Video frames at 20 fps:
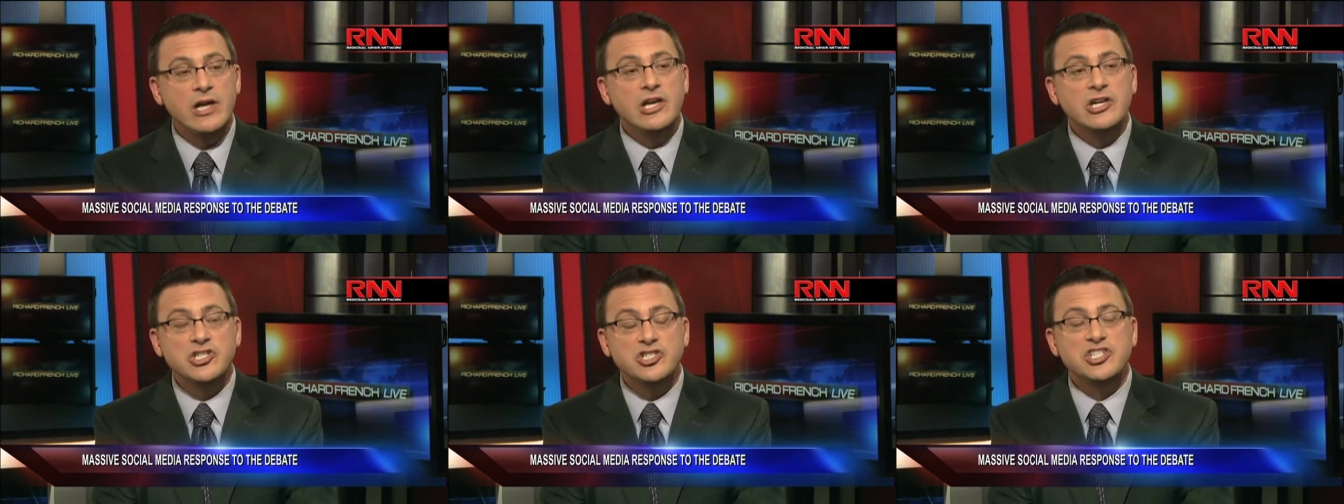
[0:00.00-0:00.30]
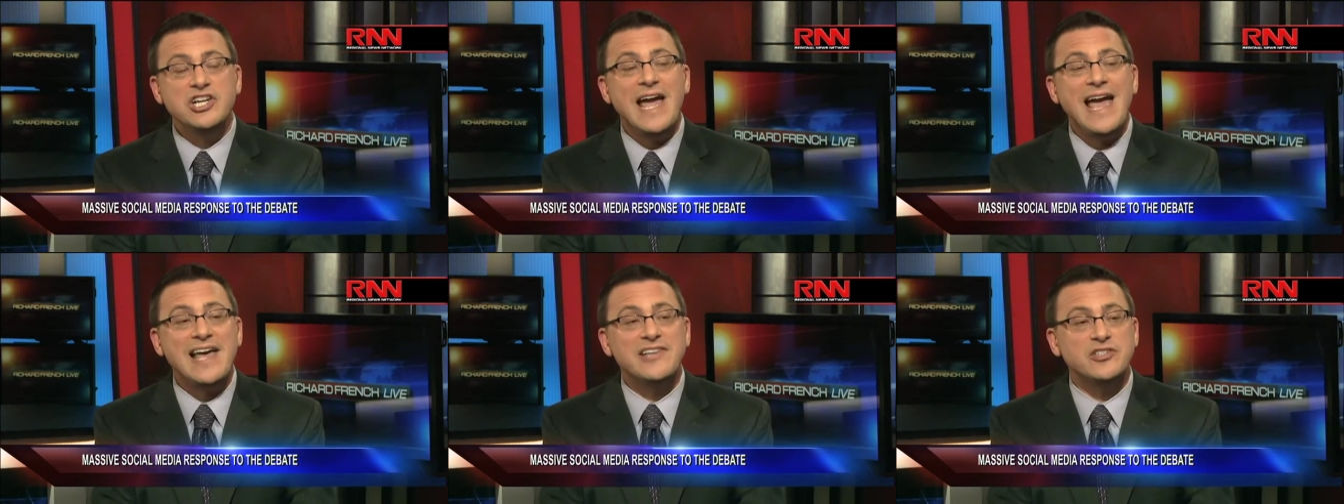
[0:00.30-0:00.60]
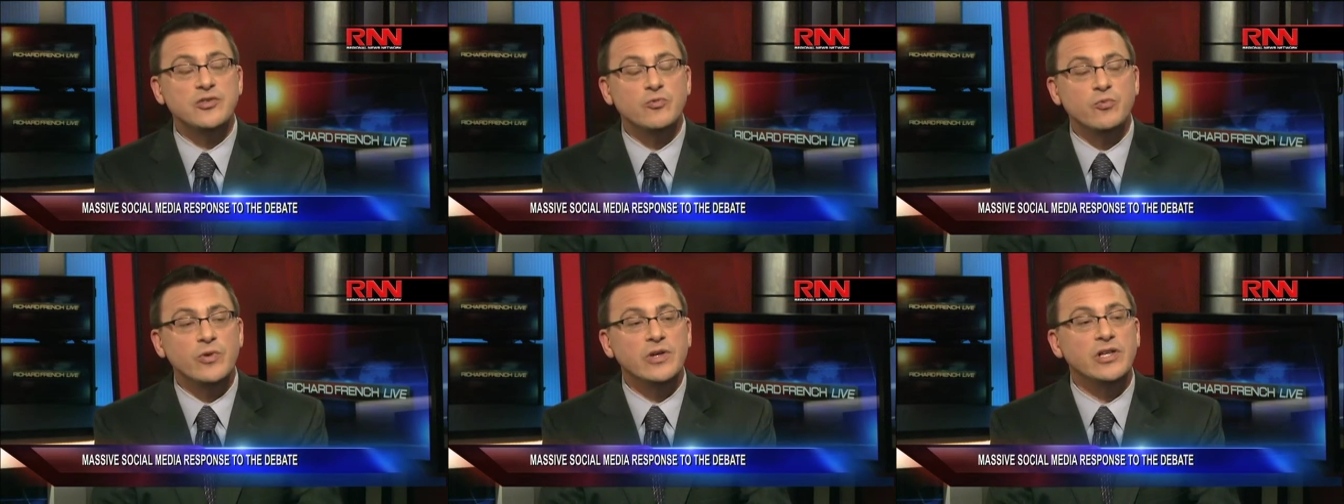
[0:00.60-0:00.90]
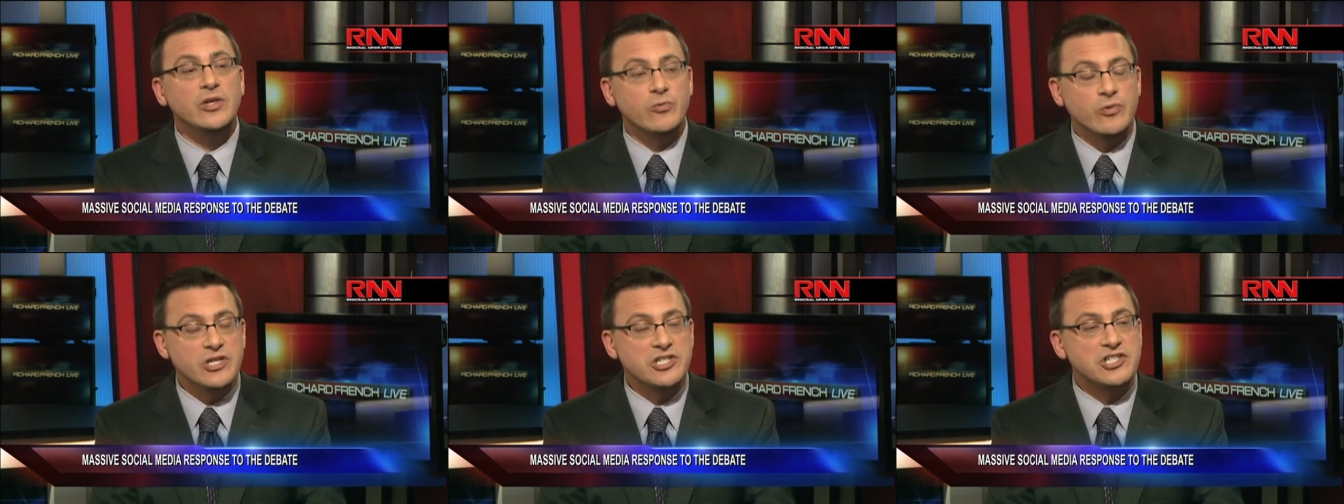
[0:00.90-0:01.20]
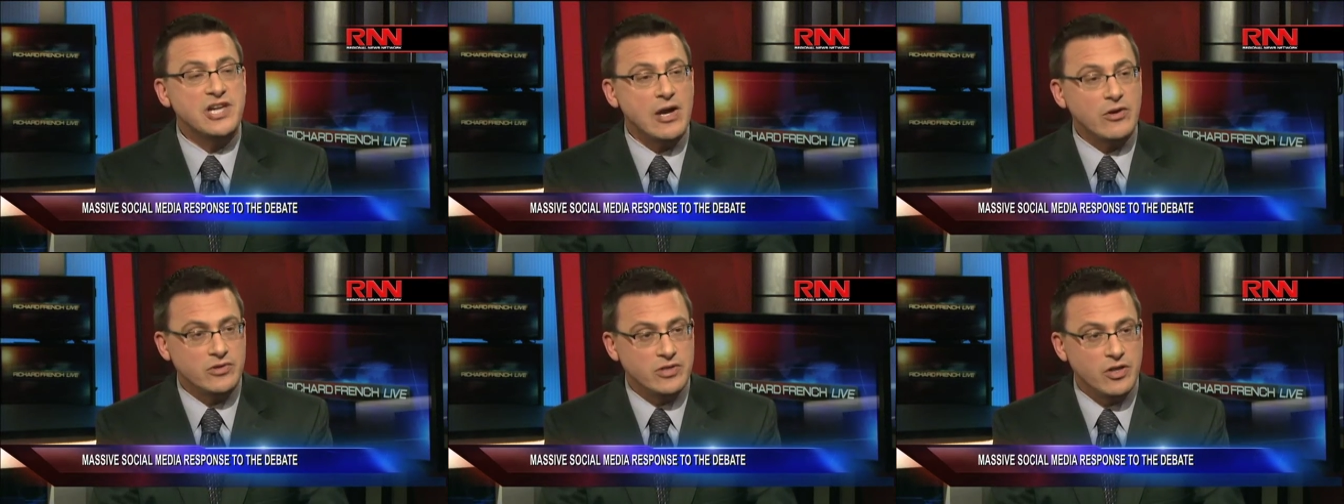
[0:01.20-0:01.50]
She hasn't really reached
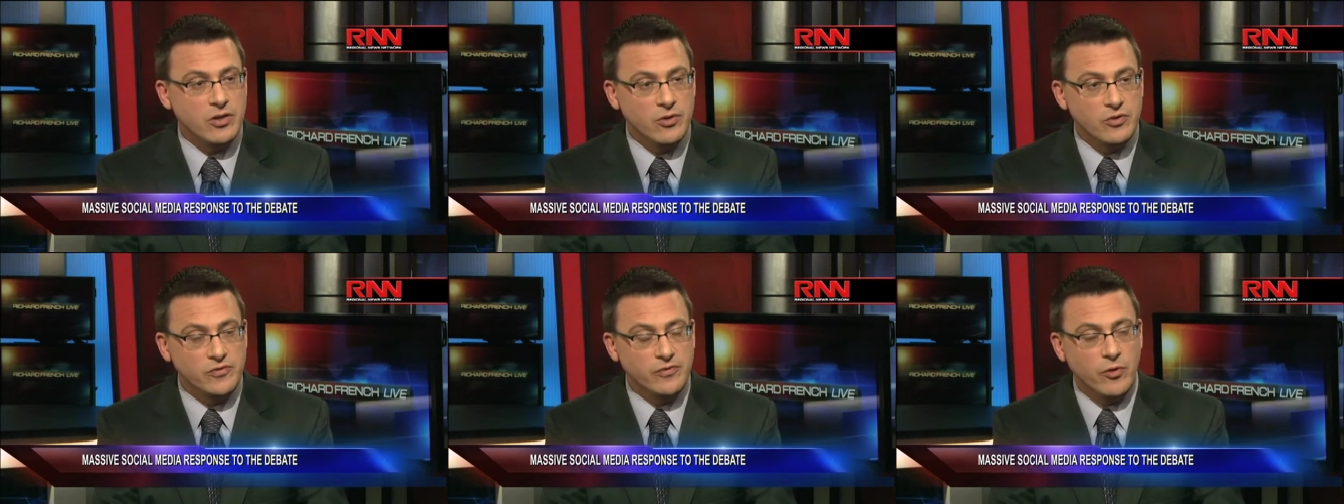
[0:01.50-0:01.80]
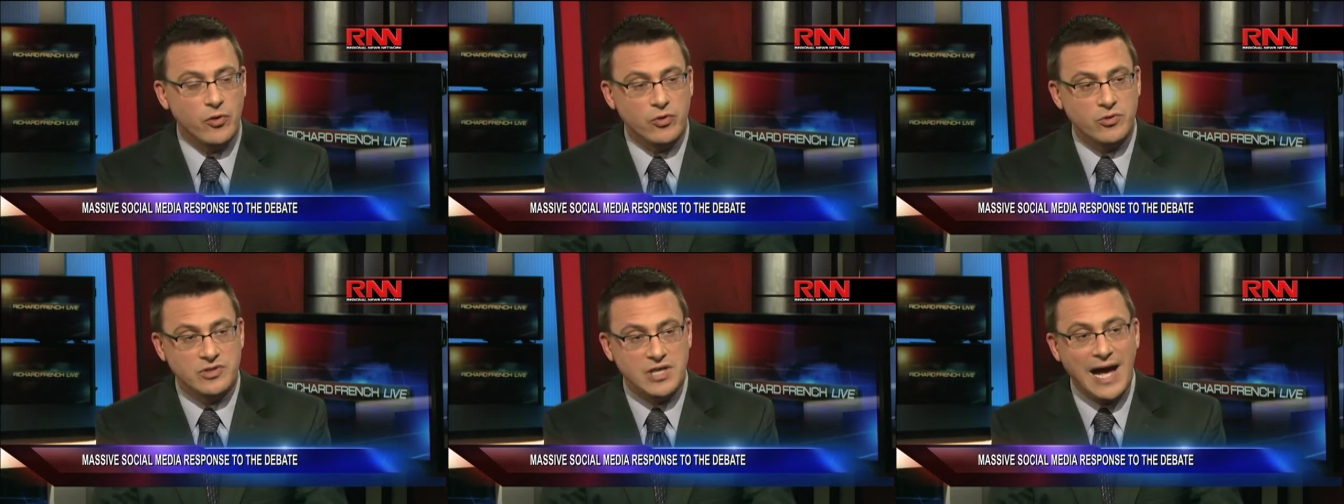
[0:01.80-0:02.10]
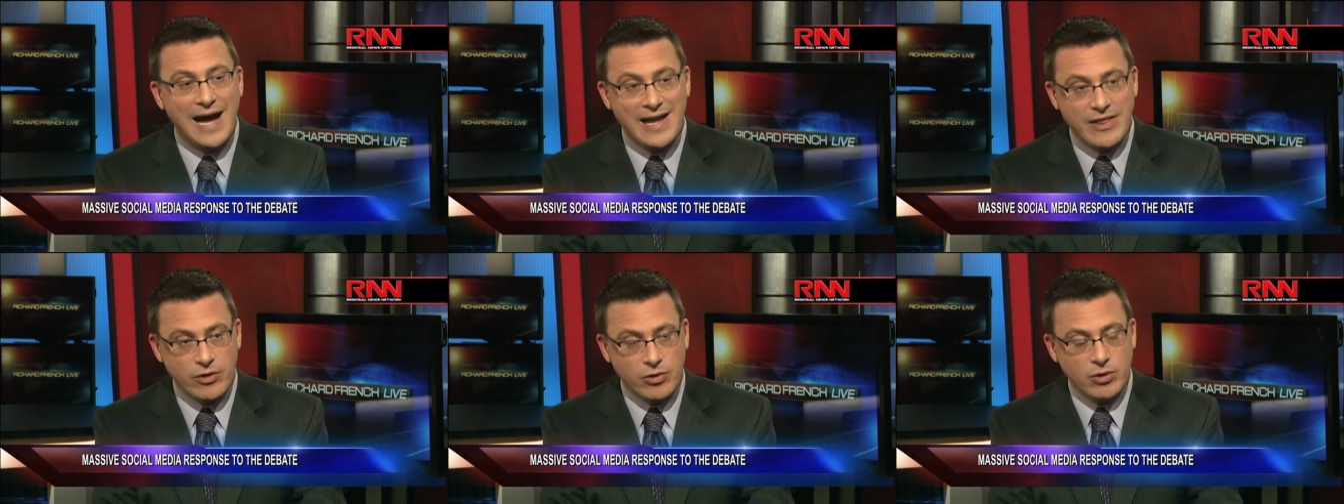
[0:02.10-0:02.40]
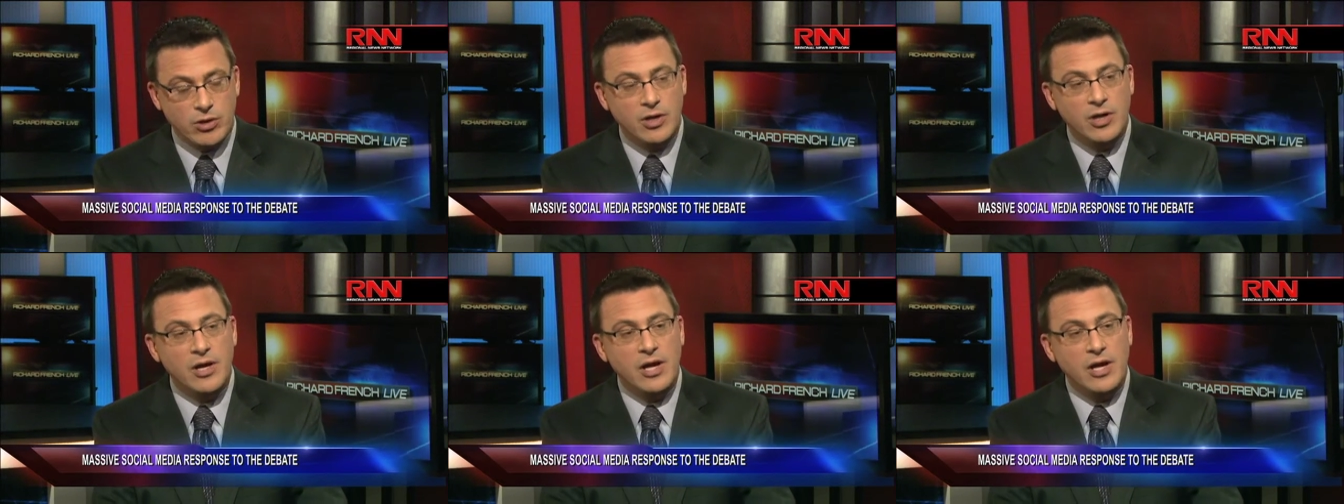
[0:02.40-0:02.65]
out to those voters either,